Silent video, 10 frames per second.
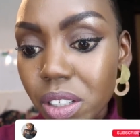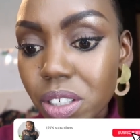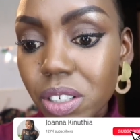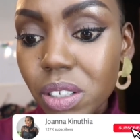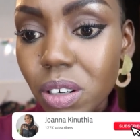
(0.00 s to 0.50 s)

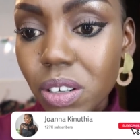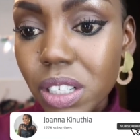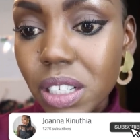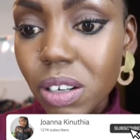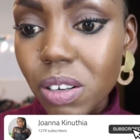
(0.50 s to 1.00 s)
She just
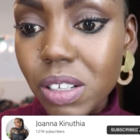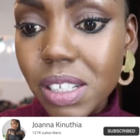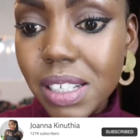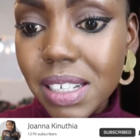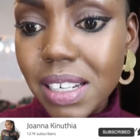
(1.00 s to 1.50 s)
launched the
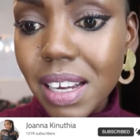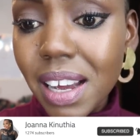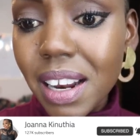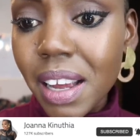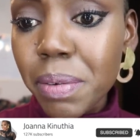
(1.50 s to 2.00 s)
glosses
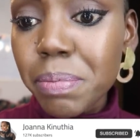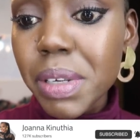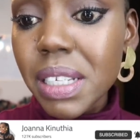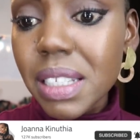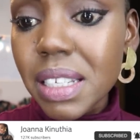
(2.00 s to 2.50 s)
today and I
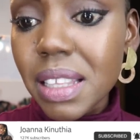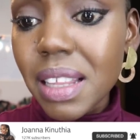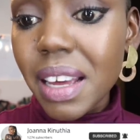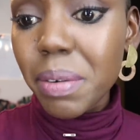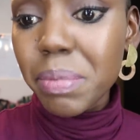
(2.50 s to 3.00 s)

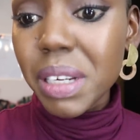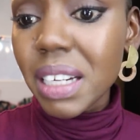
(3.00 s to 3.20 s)
missed them.